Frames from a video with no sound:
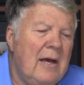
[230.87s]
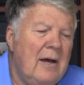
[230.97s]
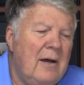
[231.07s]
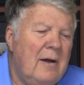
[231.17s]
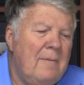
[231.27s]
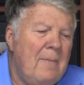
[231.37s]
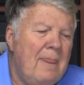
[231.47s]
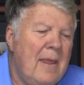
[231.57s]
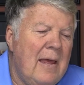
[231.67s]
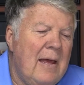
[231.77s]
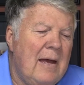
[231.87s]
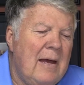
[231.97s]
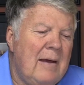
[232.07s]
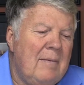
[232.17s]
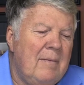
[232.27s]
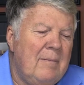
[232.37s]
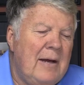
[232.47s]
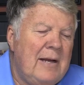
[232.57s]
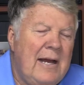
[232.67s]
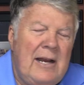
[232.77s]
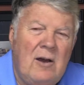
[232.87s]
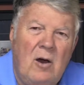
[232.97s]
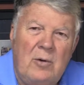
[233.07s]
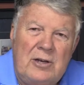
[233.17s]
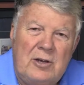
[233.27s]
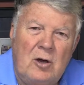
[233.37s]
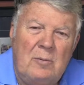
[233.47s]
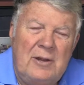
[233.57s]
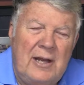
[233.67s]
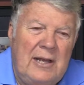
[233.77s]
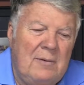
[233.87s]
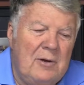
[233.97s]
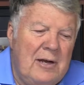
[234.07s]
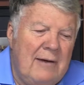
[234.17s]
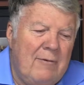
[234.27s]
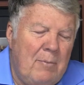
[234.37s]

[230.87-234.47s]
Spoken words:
My daddy always told me that he would never